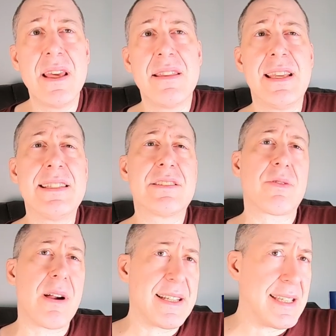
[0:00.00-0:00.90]
These
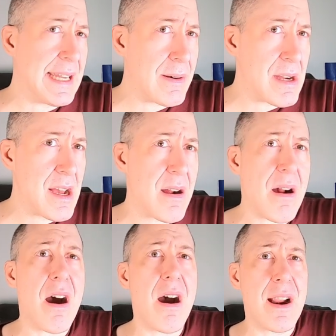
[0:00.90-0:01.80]

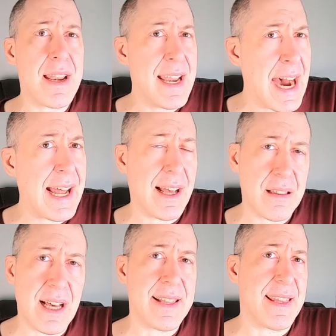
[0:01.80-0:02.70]
criteria are not a
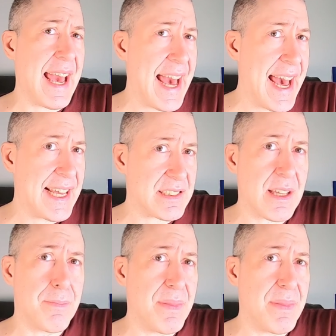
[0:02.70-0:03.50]
lot to ask,